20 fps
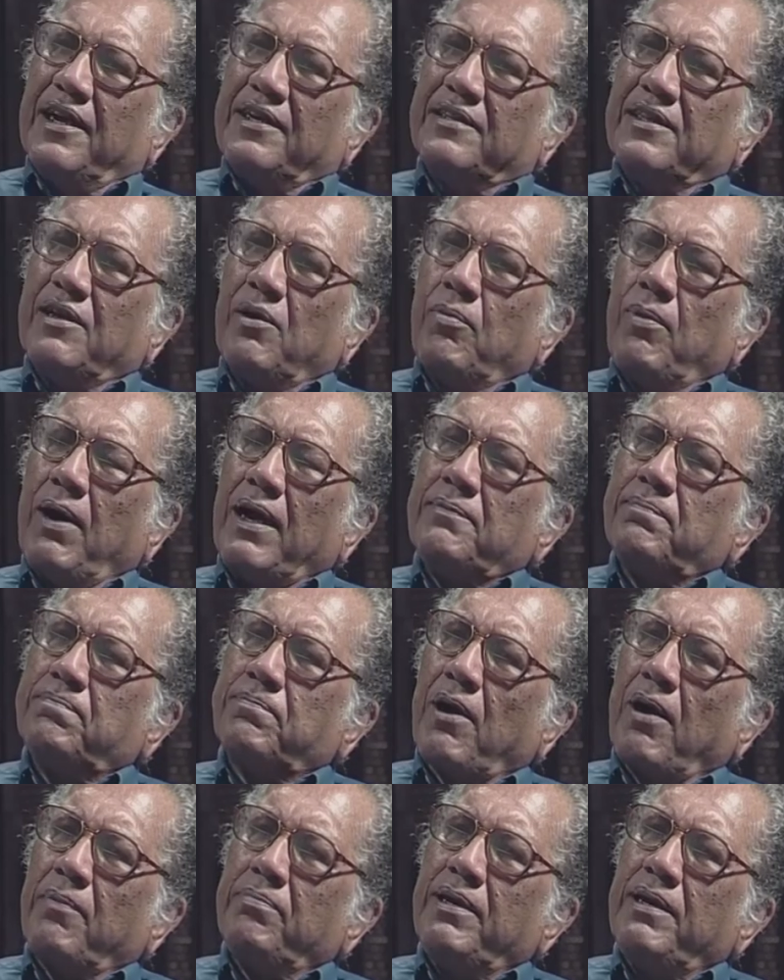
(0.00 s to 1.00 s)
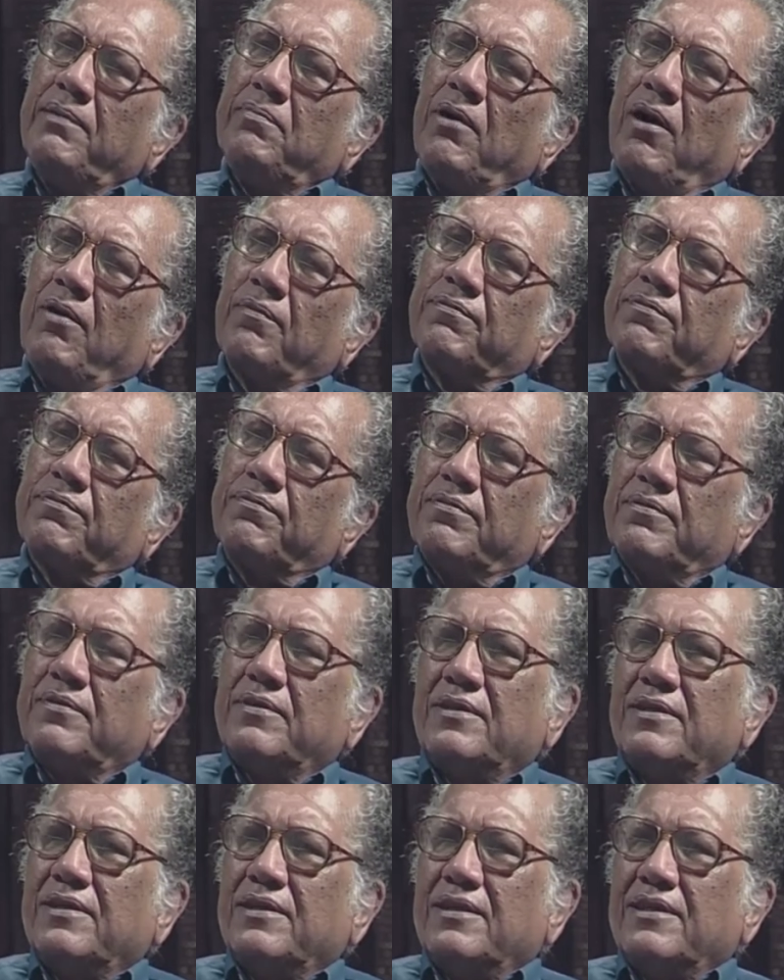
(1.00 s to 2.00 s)
The one problem of
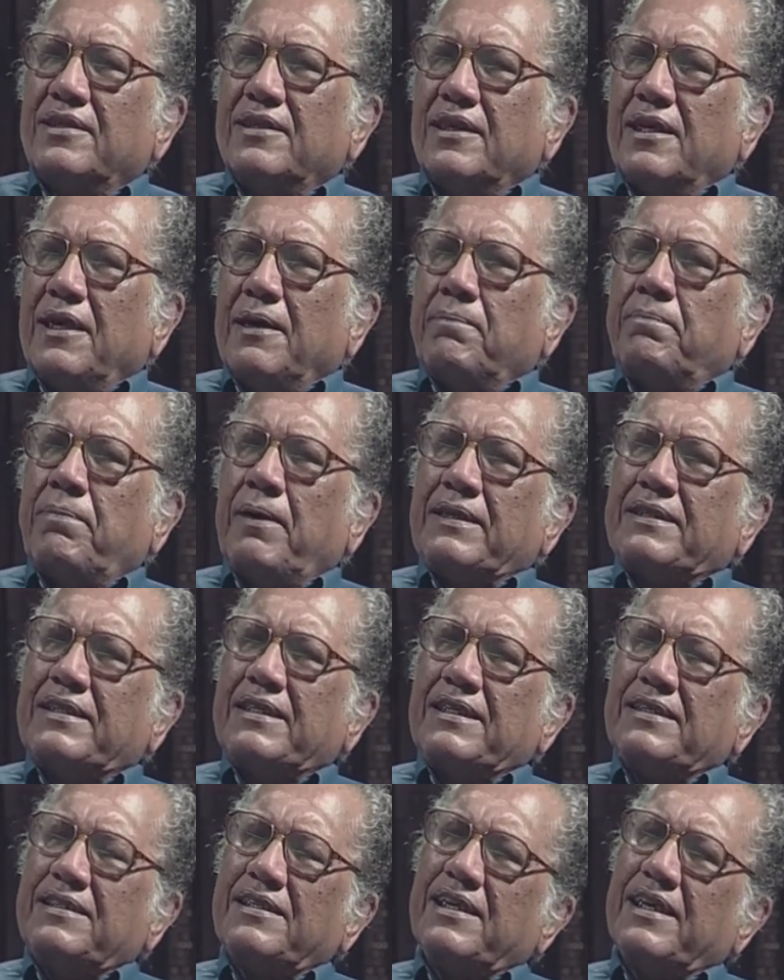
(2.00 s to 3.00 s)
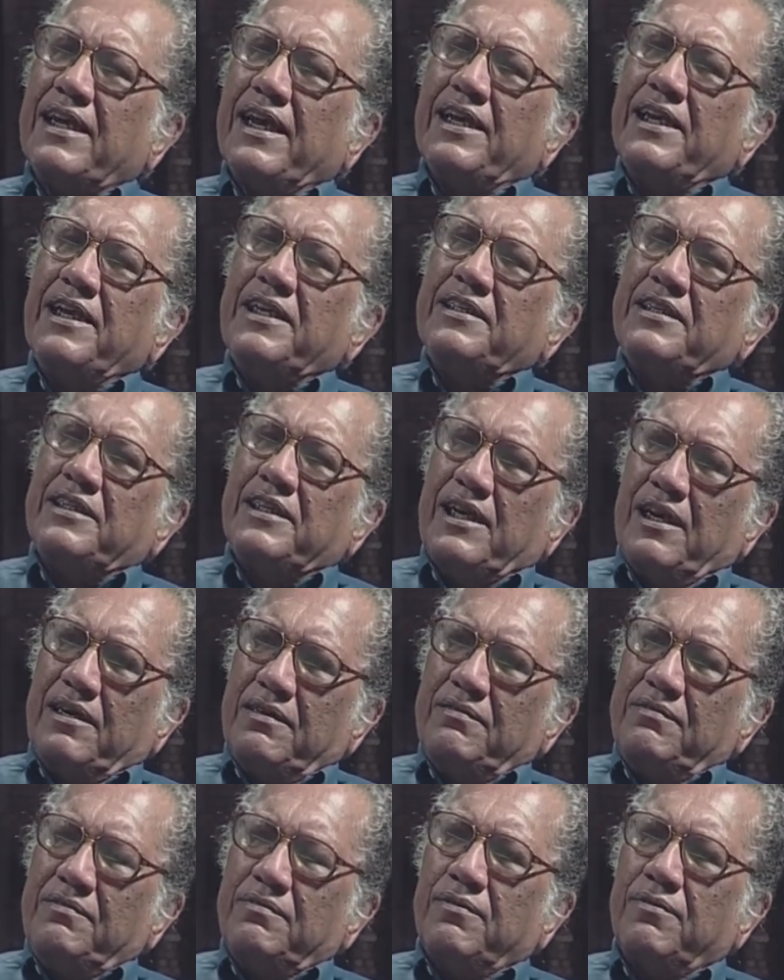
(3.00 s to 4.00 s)
purchasing in
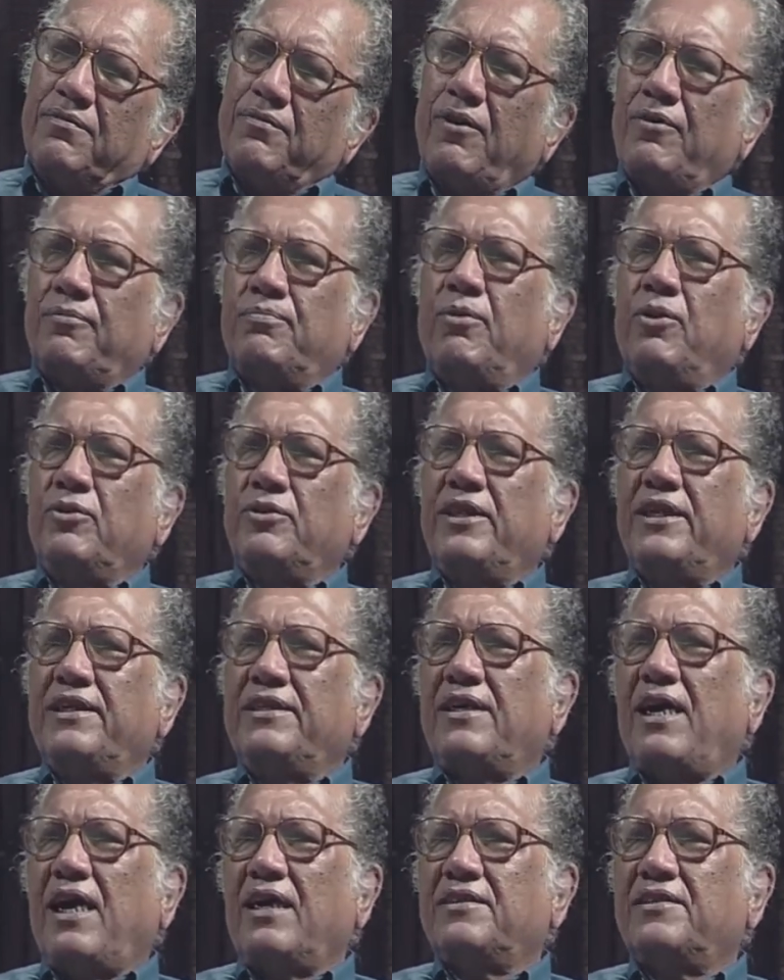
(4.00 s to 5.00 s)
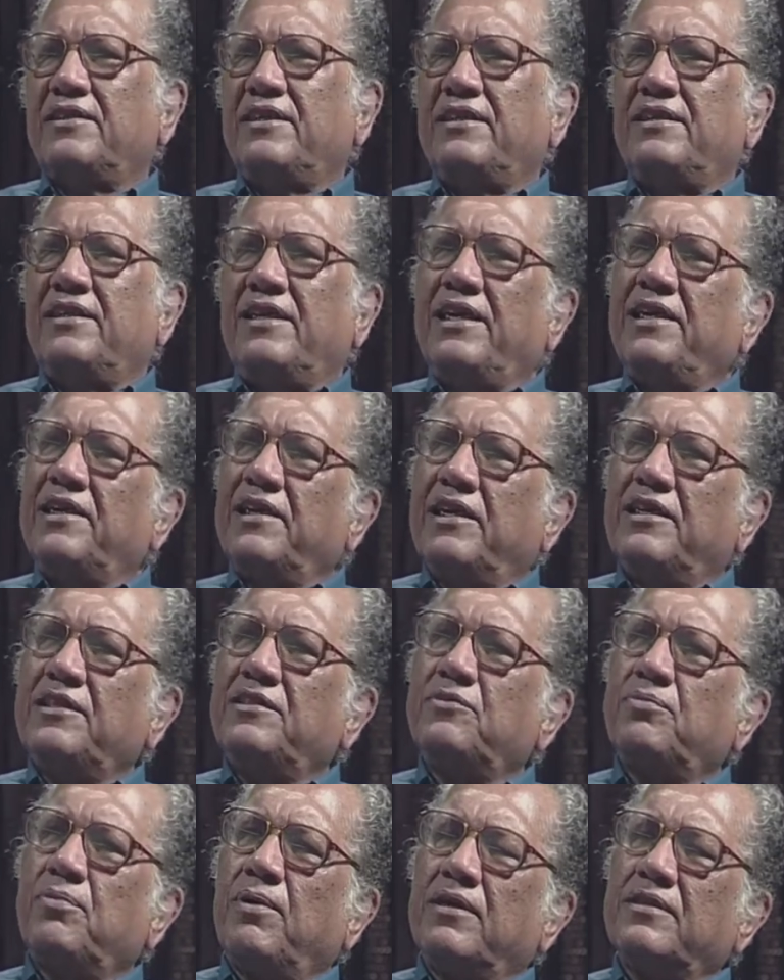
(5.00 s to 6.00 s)
India for both the Dutch and the
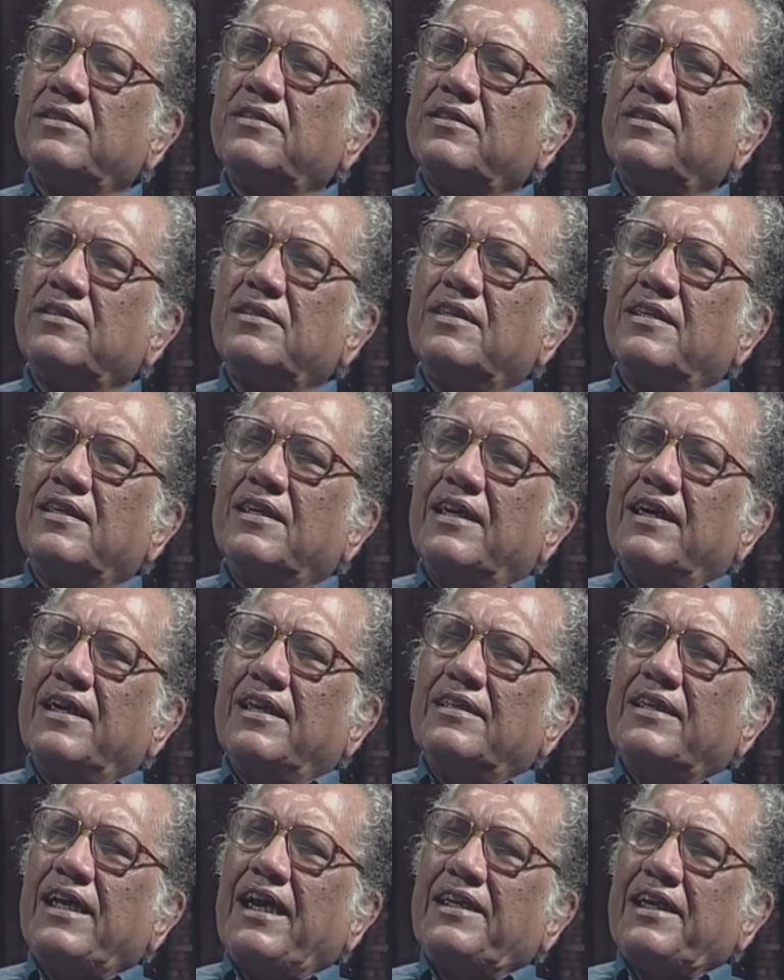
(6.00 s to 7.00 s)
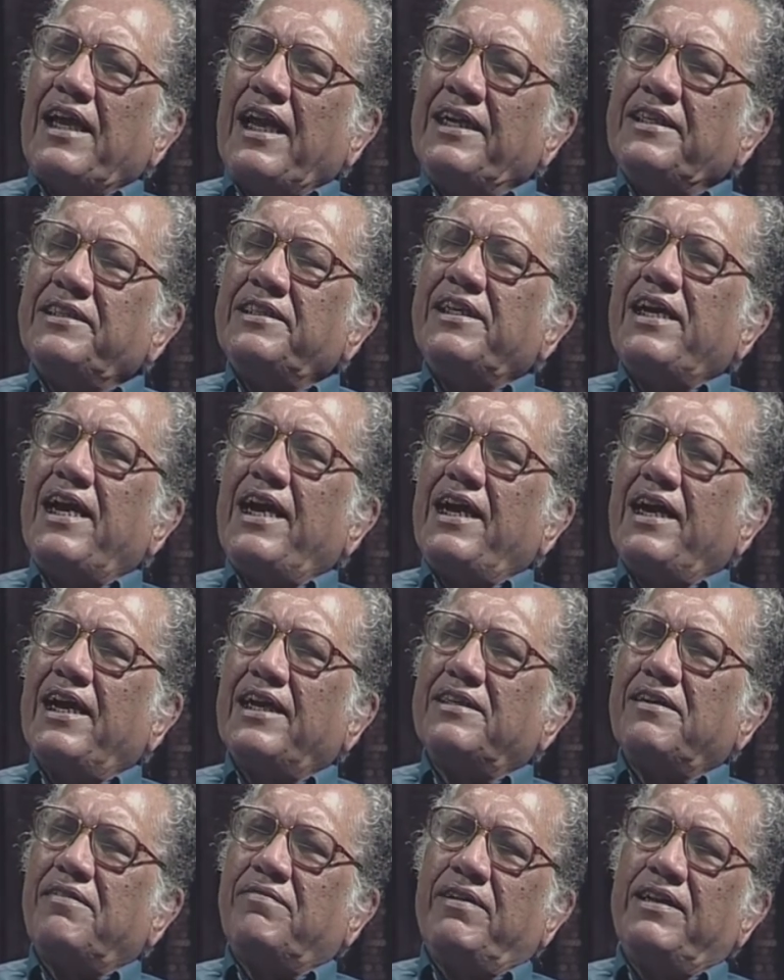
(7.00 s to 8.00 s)
English was that India
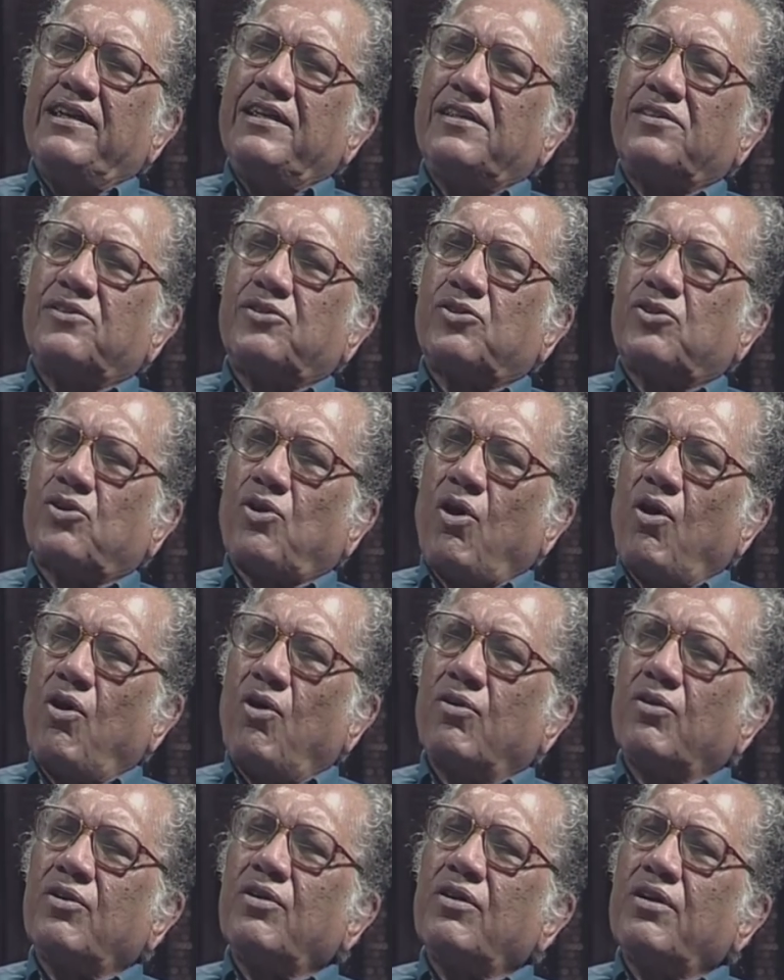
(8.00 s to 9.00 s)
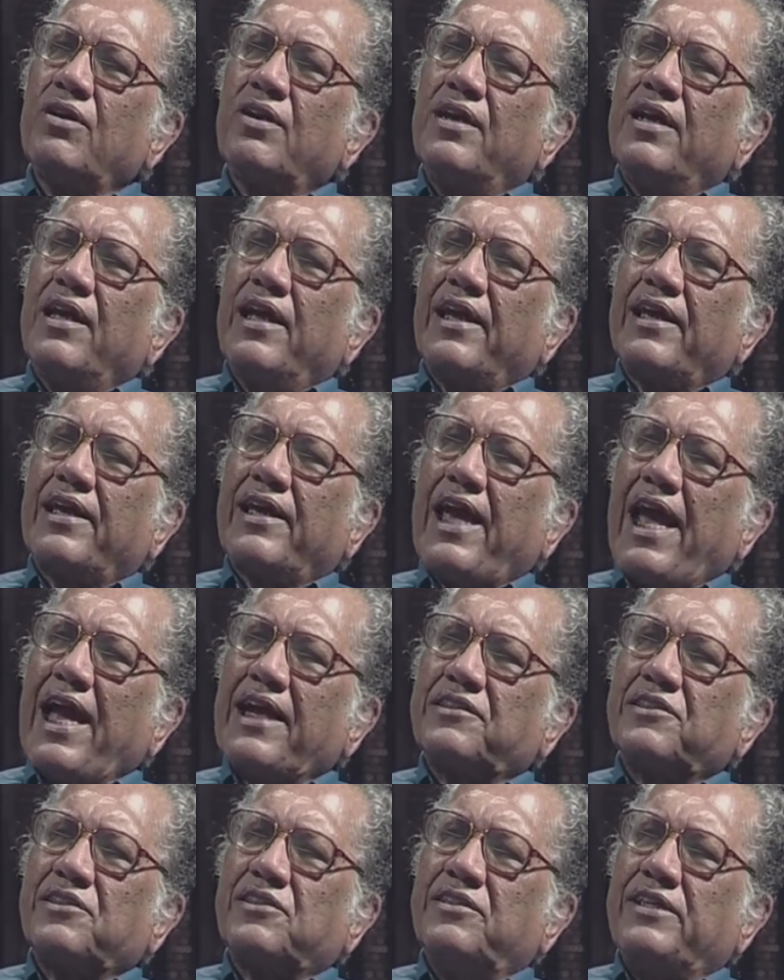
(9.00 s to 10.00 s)
had a very strong
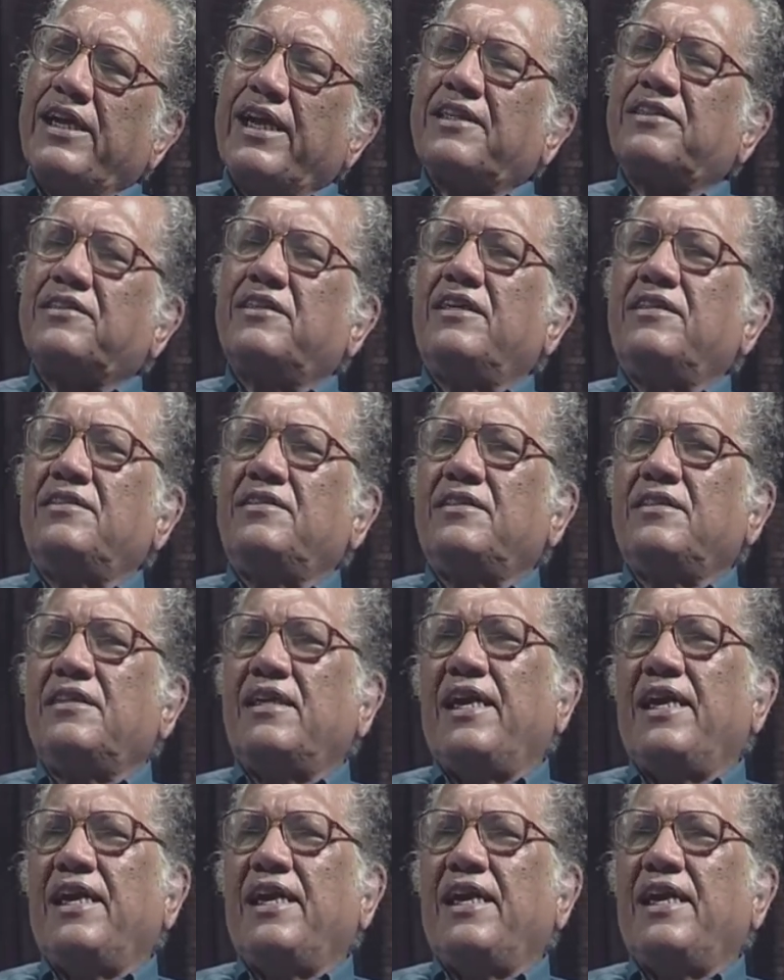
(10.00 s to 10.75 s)
cash nexus